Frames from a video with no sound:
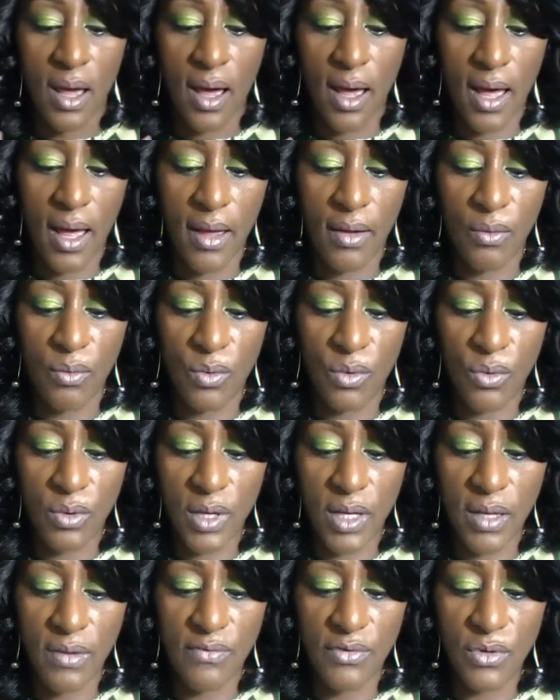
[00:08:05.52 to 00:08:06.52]
I
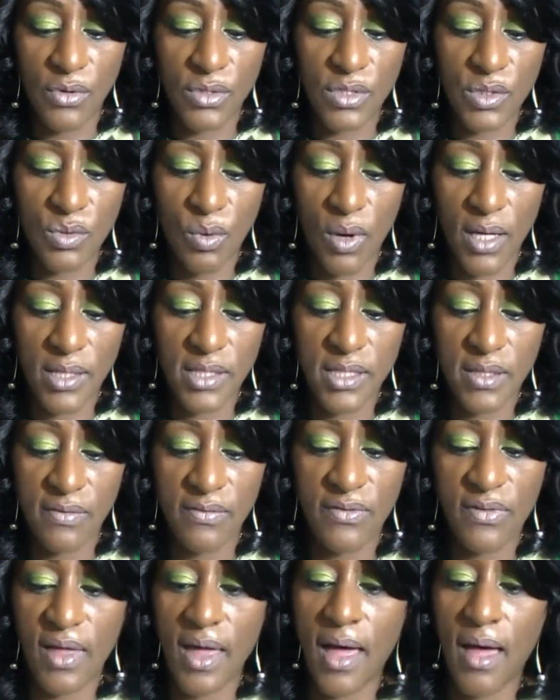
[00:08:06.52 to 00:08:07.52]
will give you a swatch
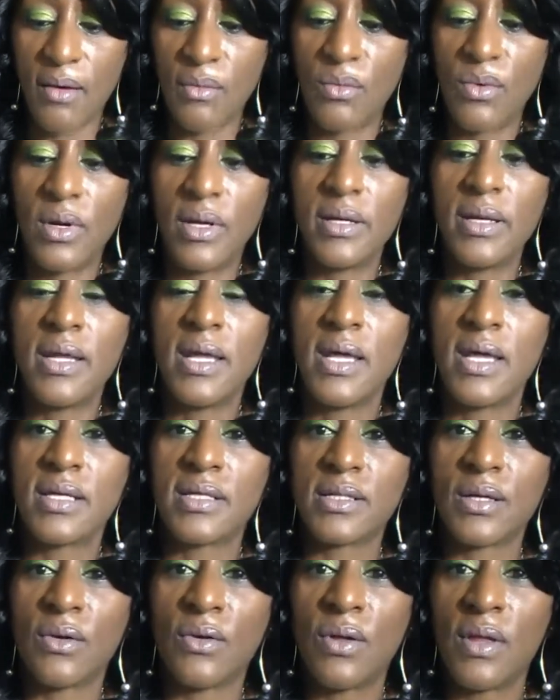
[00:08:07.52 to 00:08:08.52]
of that one.
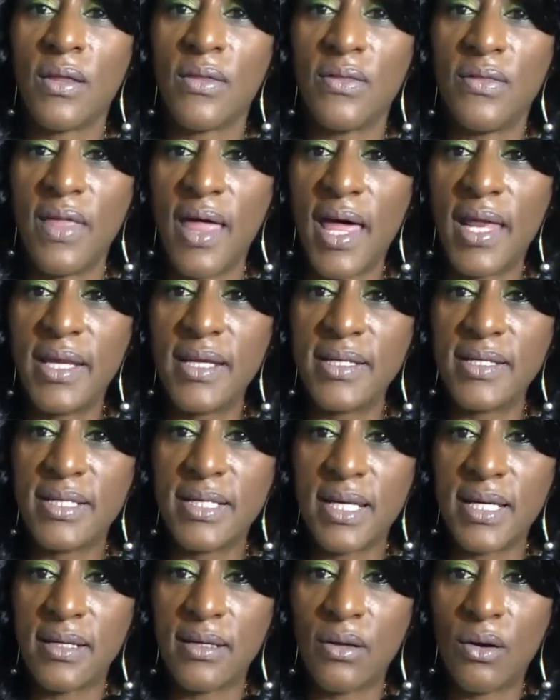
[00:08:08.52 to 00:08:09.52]
So that is
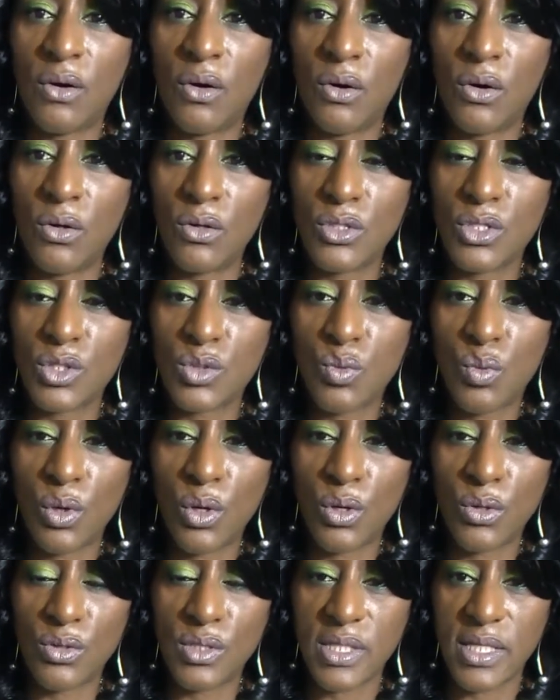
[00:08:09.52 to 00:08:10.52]
it all
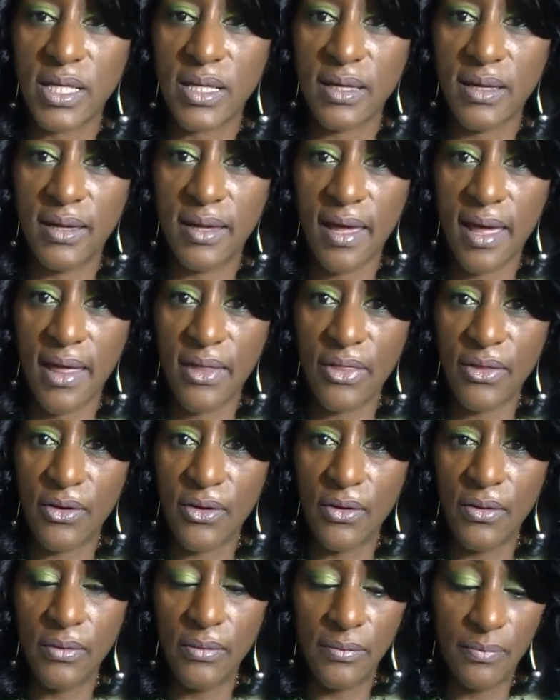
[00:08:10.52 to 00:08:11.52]
swirled
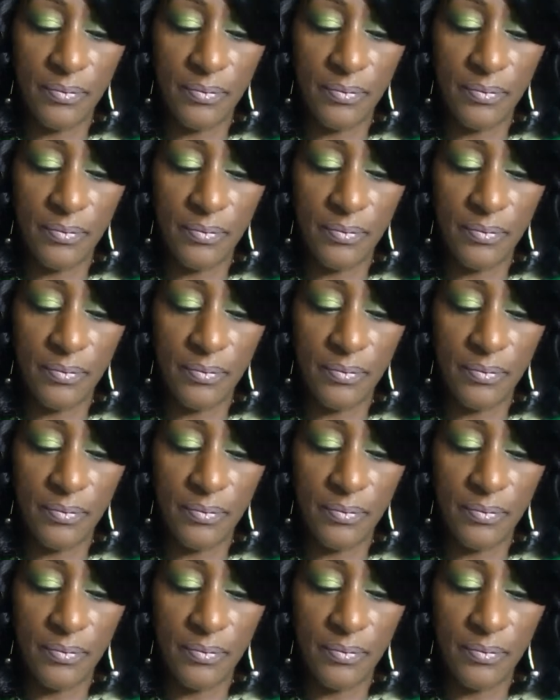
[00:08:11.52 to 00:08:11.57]
together.